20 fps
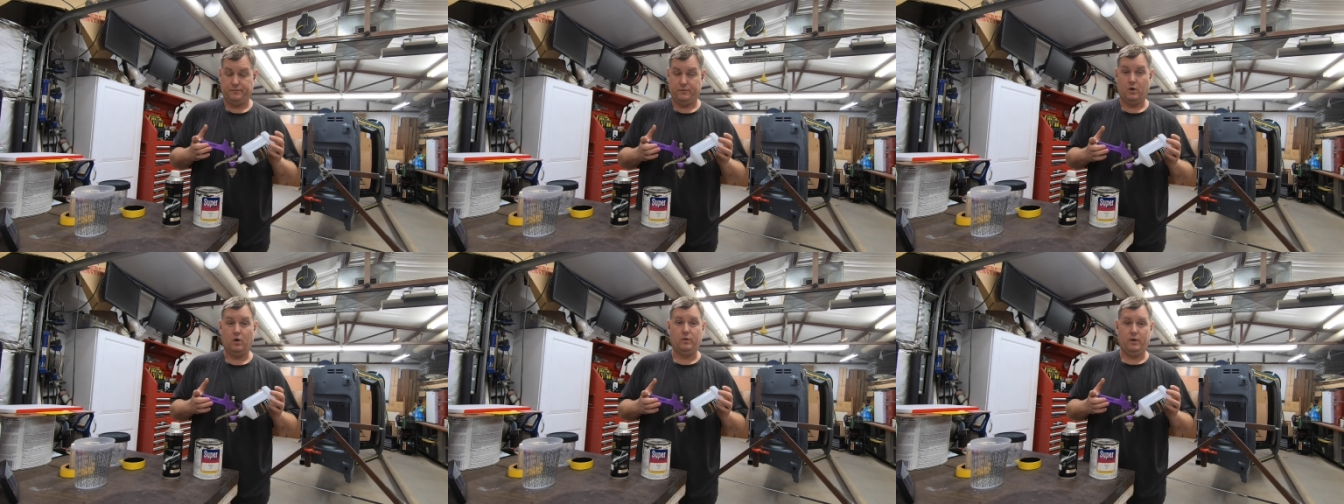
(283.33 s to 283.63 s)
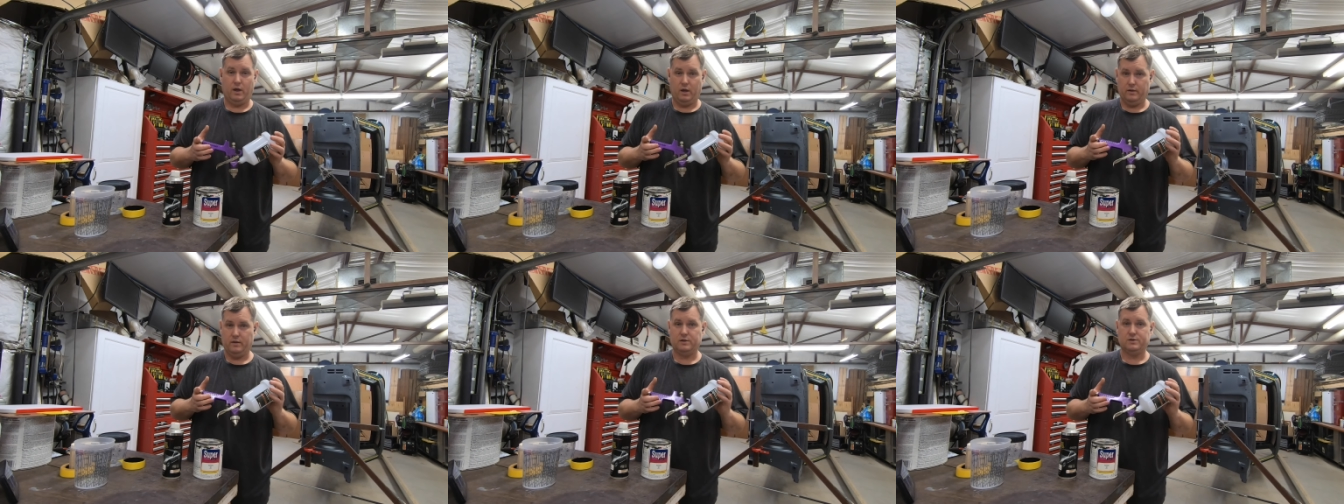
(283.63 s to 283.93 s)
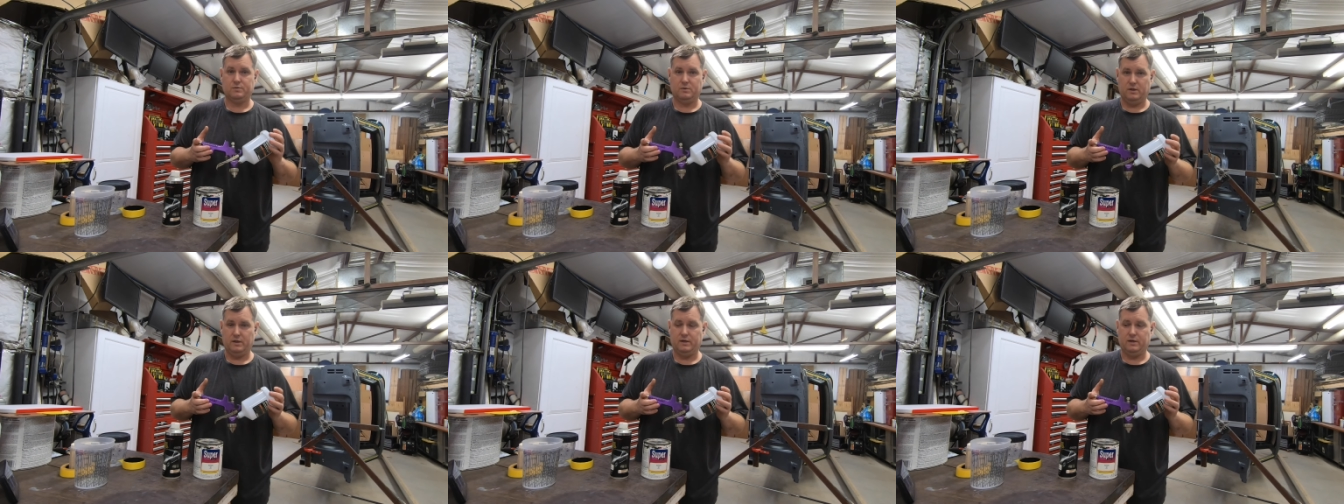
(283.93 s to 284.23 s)
Oh yeah,
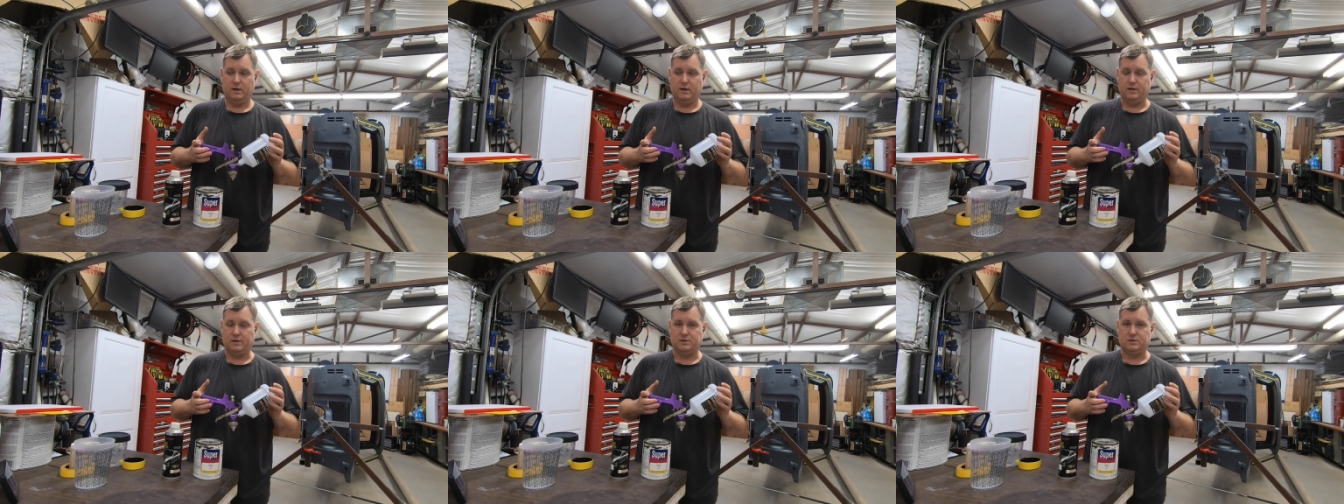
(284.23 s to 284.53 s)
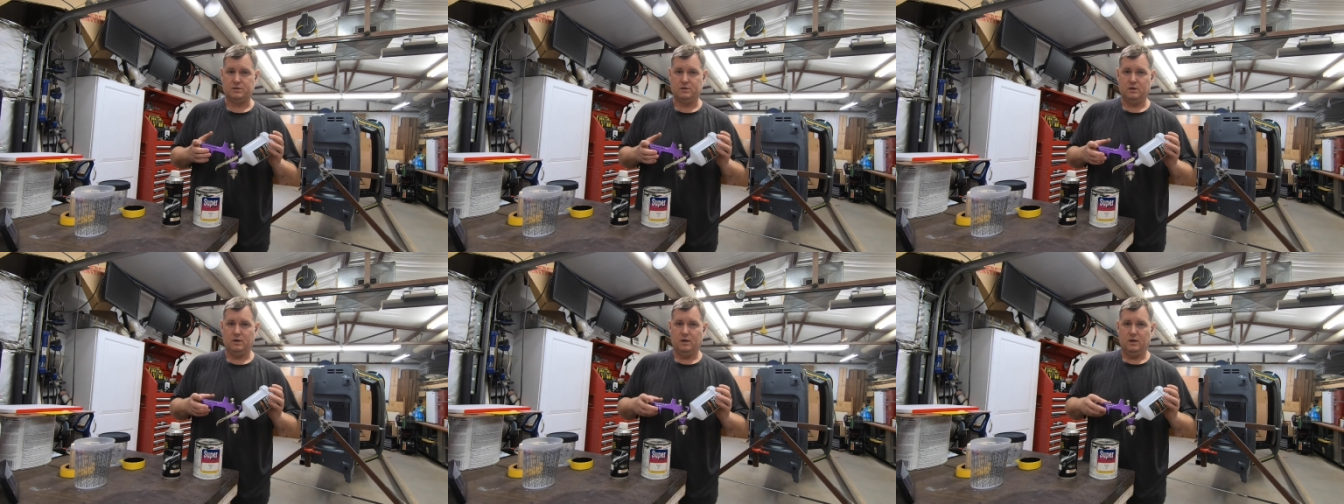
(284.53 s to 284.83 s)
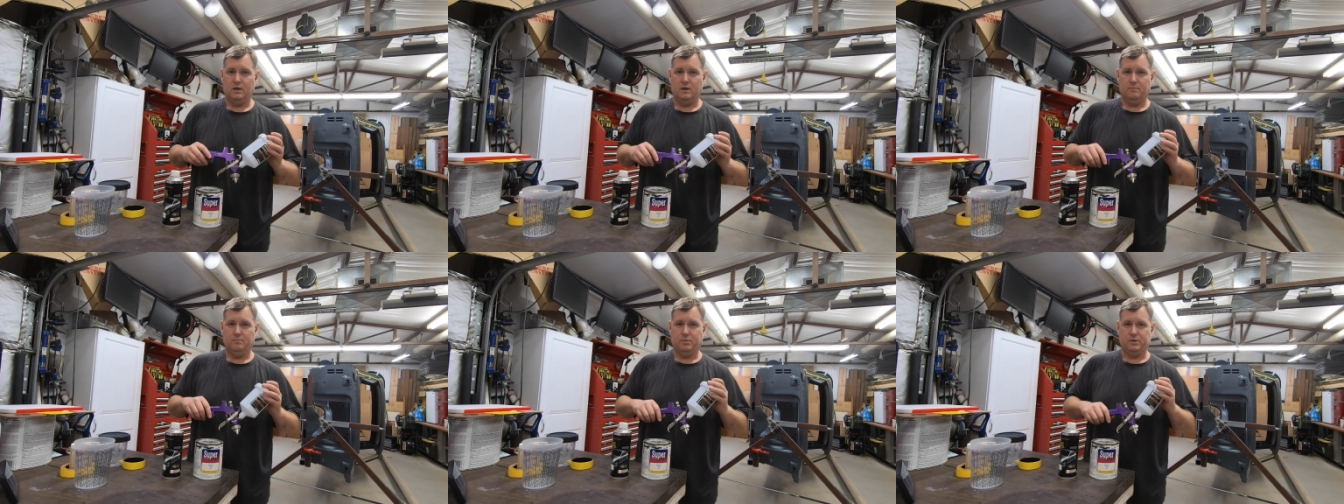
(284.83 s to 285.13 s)
that's really nice.
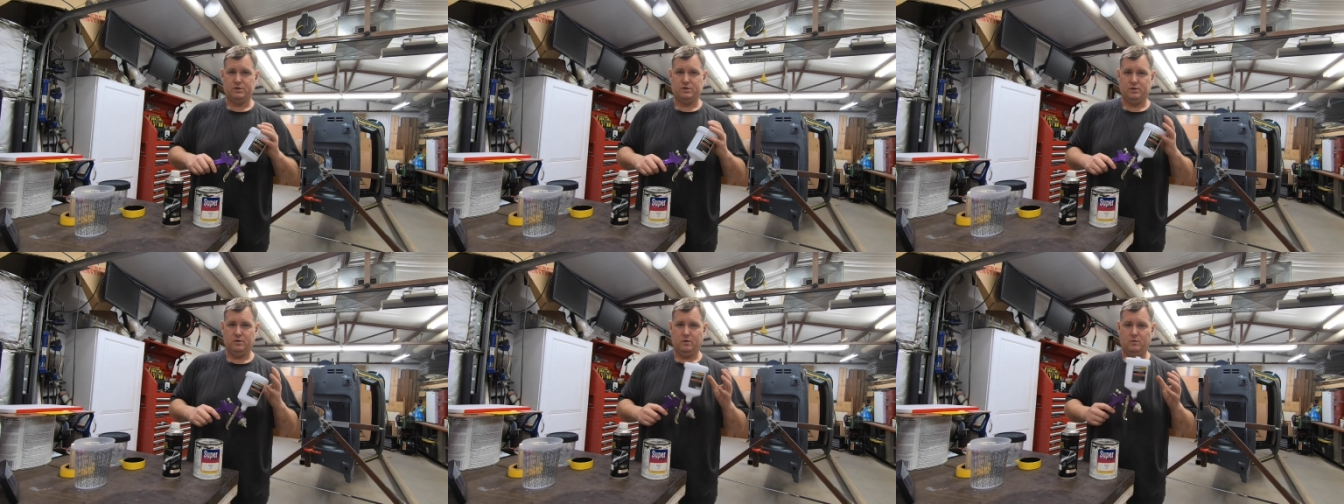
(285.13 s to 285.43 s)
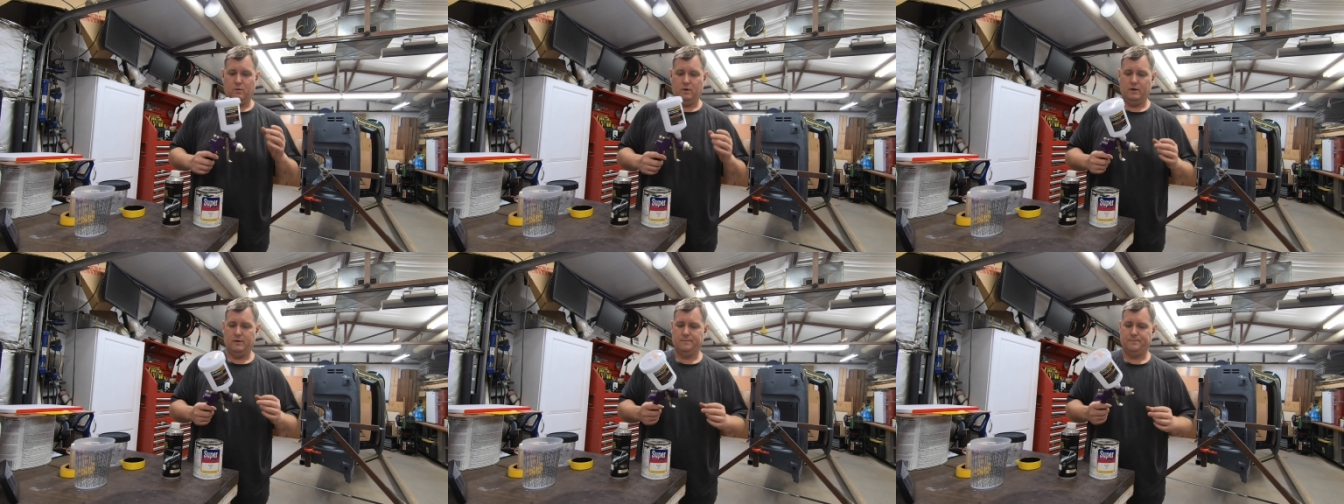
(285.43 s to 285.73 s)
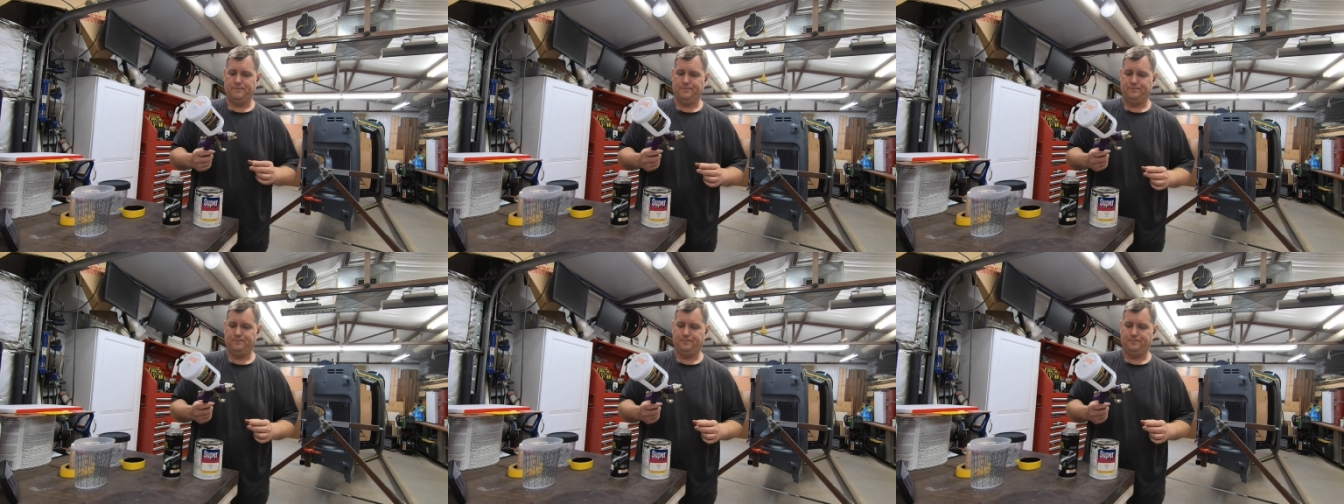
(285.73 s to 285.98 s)
But you know what?